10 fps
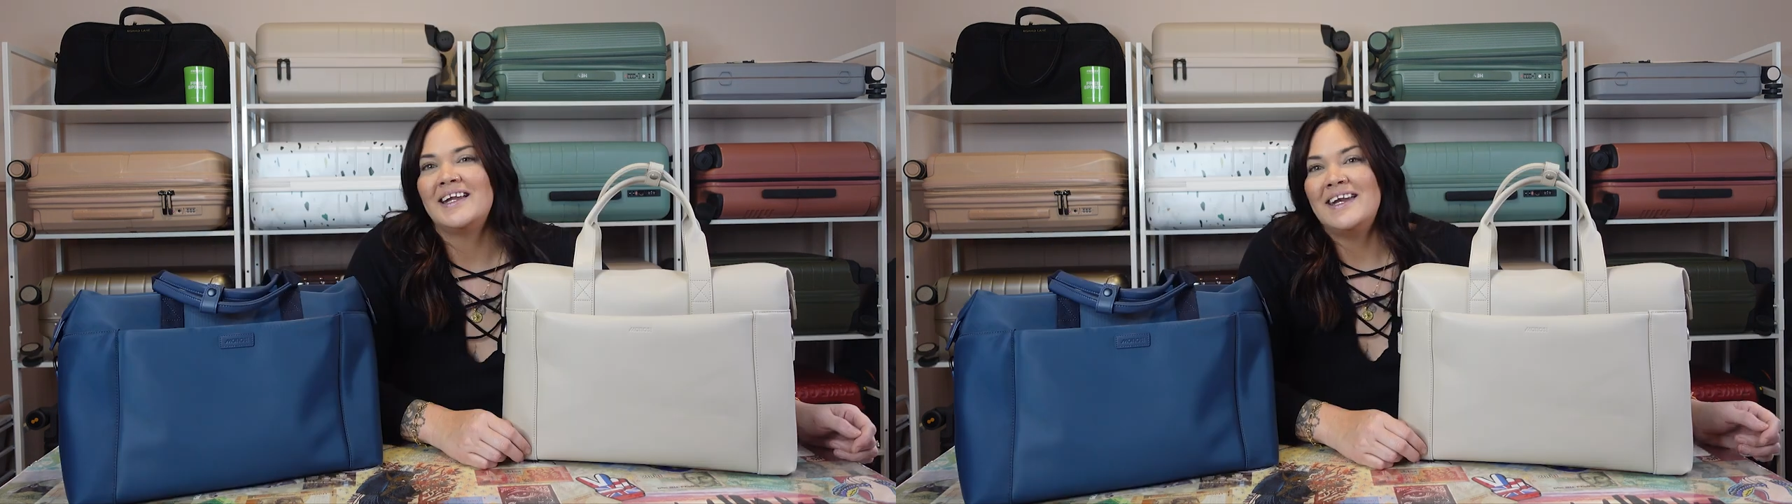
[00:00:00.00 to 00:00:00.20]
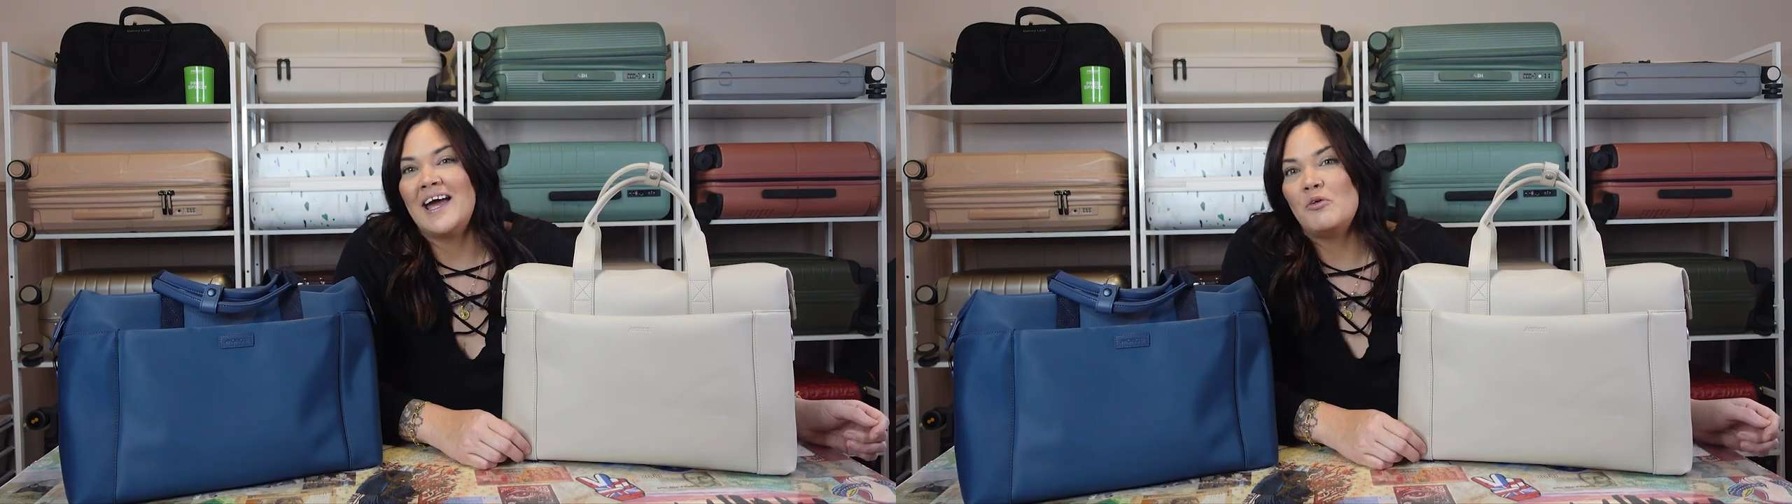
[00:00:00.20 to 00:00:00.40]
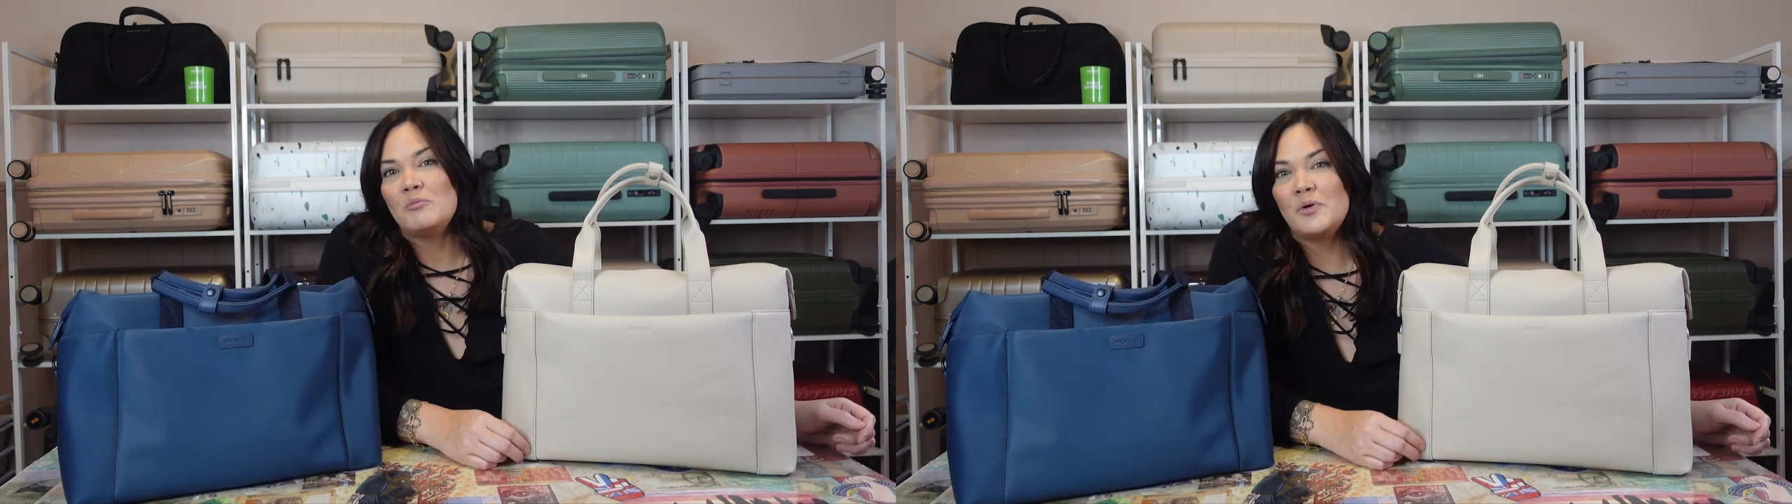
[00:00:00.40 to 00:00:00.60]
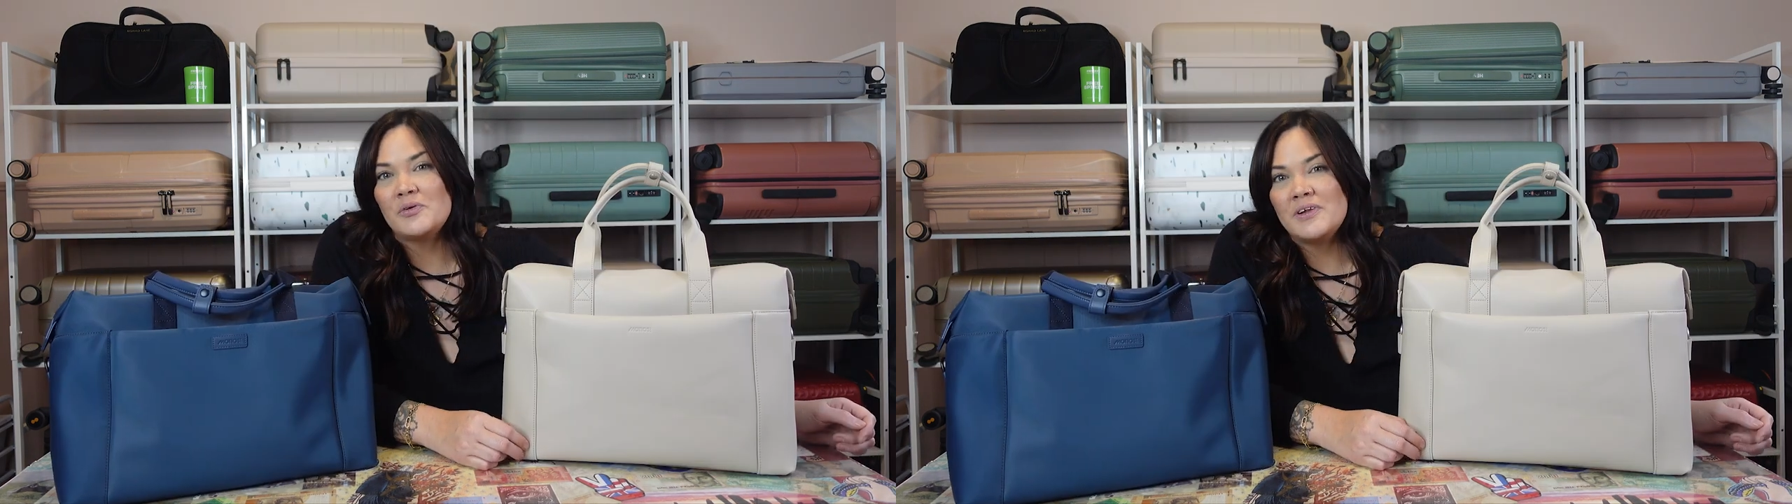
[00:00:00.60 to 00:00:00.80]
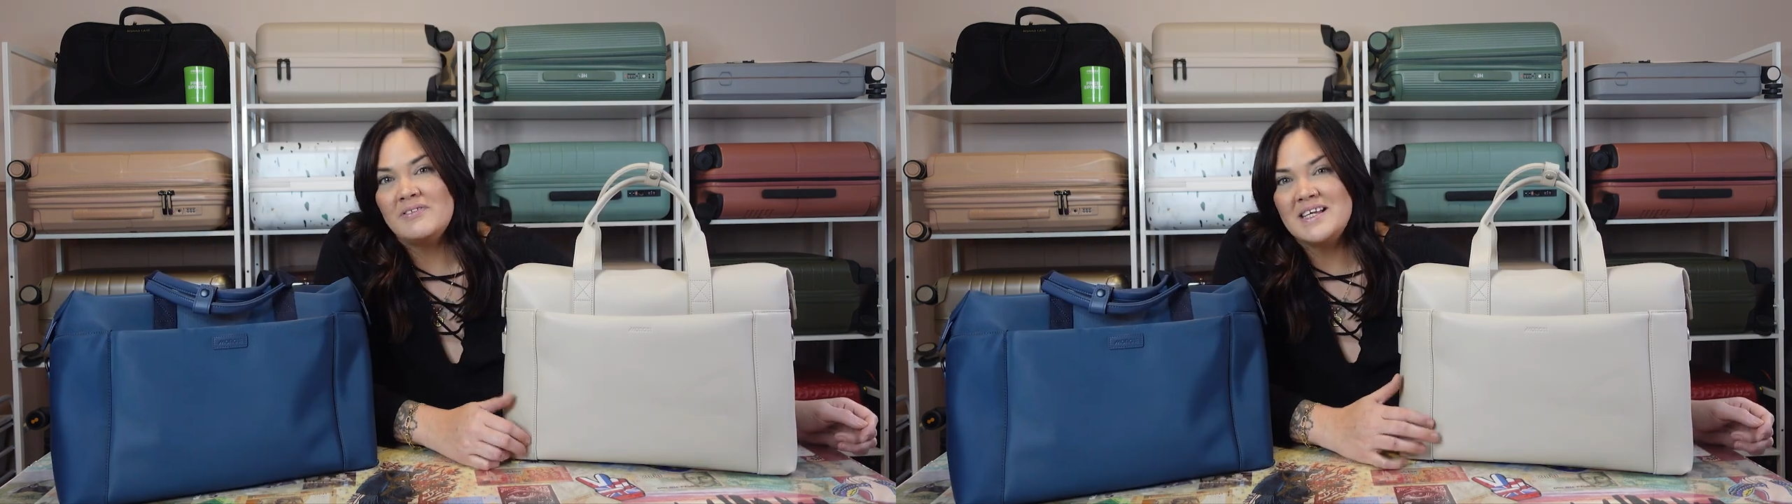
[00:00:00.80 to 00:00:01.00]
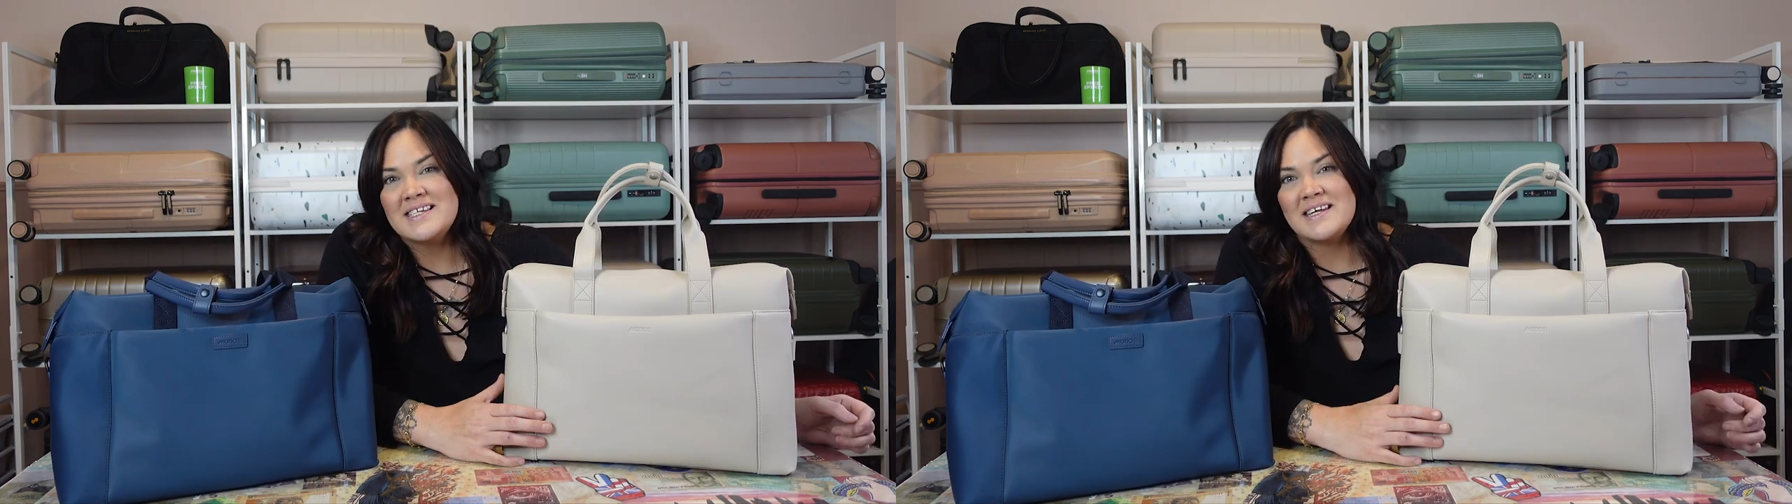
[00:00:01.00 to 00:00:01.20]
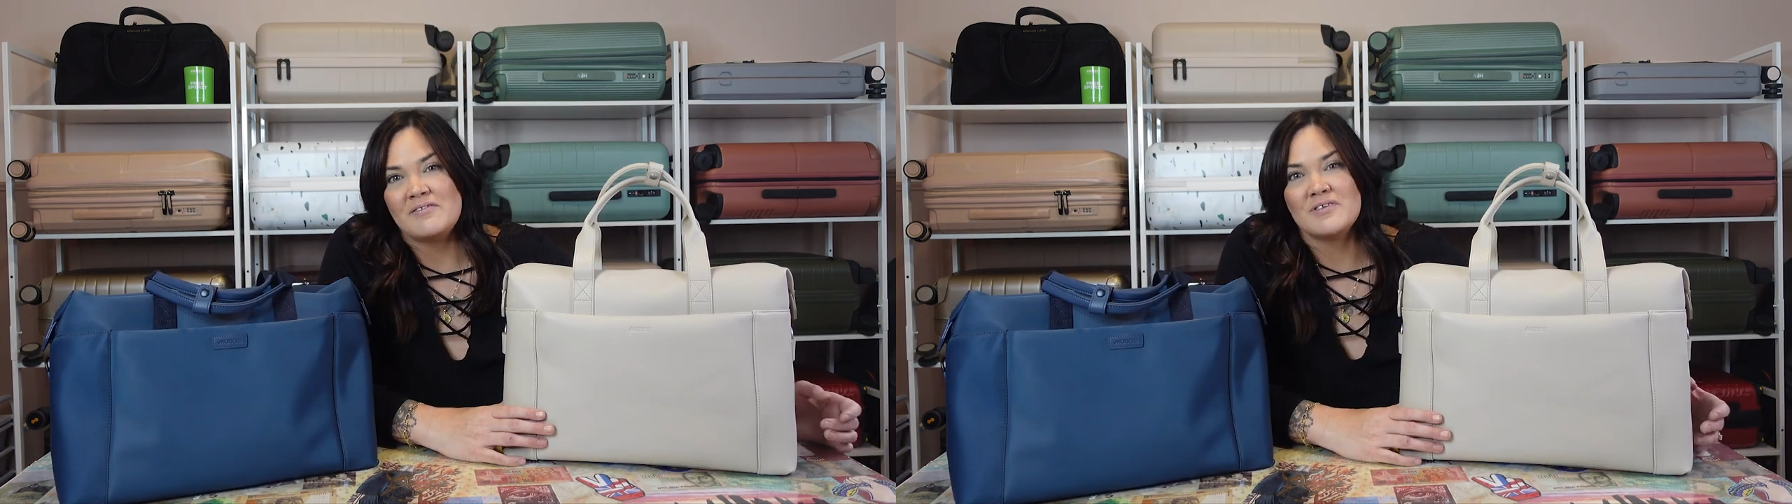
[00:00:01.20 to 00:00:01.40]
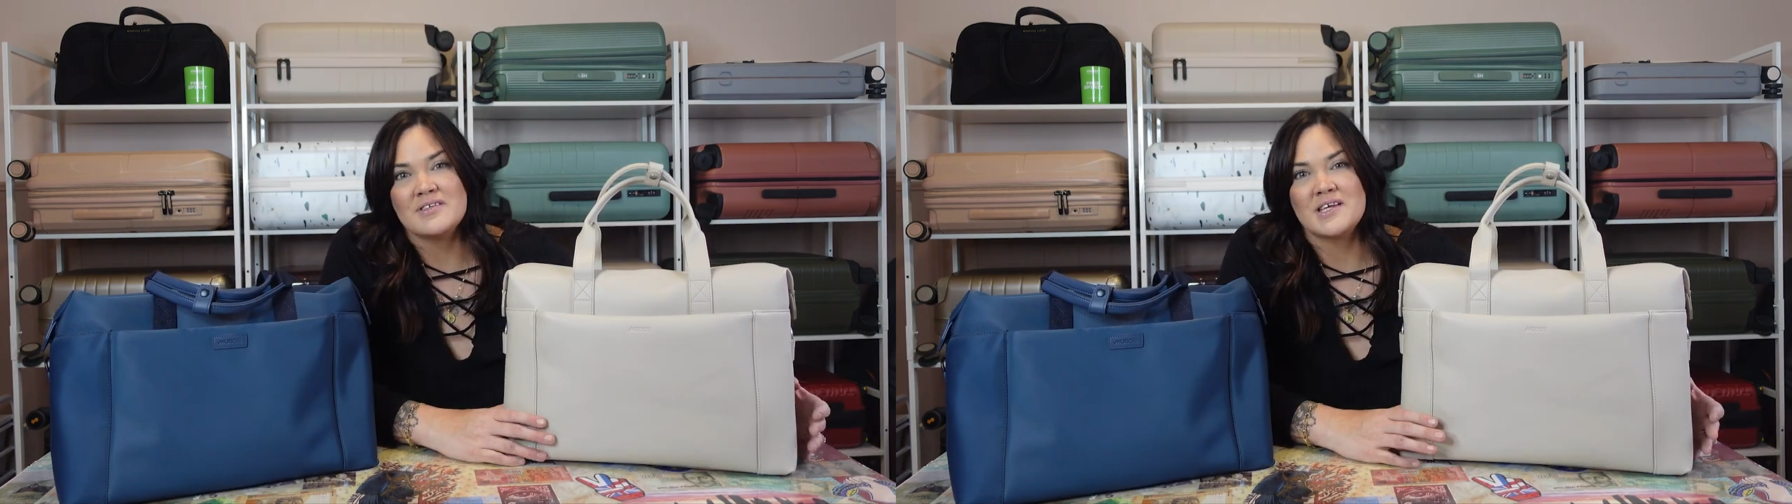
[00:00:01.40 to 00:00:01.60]
Now, both of these
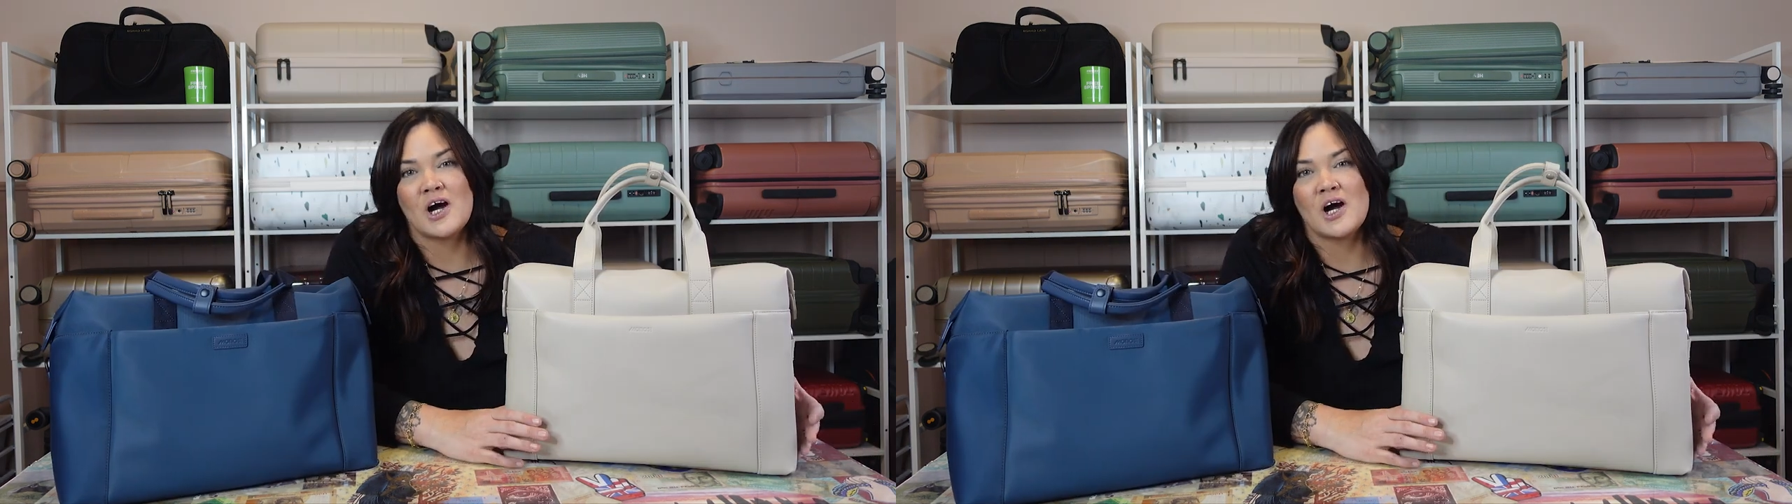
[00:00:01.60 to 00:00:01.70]
duffels